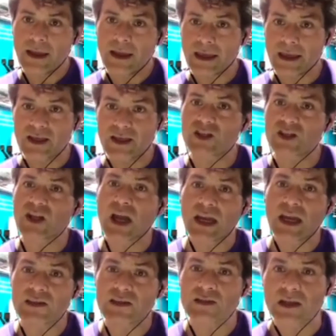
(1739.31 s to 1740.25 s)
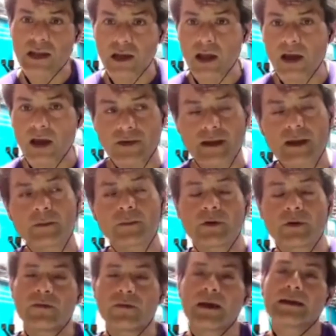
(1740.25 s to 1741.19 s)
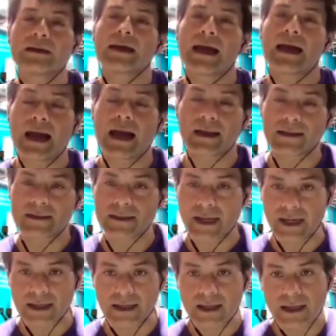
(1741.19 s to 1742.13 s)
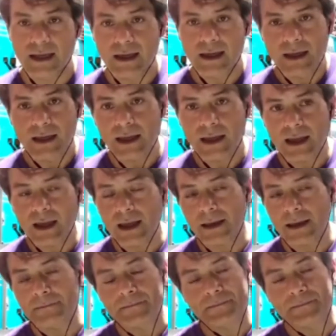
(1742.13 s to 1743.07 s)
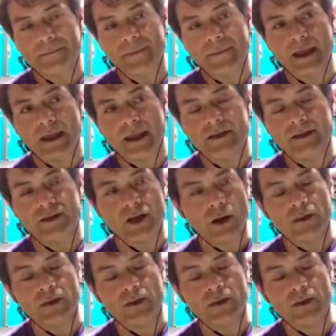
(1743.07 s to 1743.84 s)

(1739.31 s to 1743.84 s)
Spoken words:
It can change their life. It can prevent a heart attack. And so I